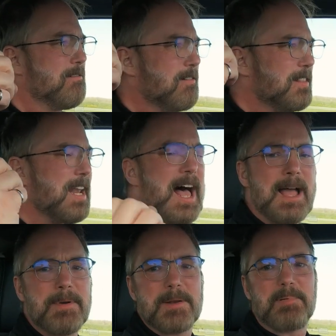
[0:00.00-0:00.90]
that
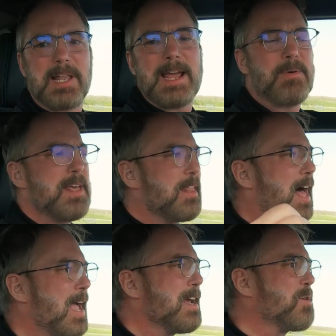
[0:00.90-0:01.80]
I'm going to play with,
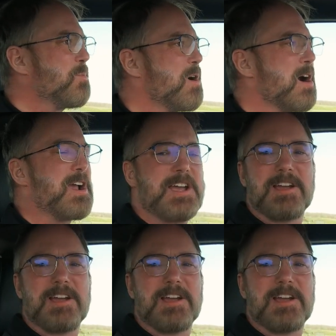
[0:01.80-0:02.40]
I'm going to work,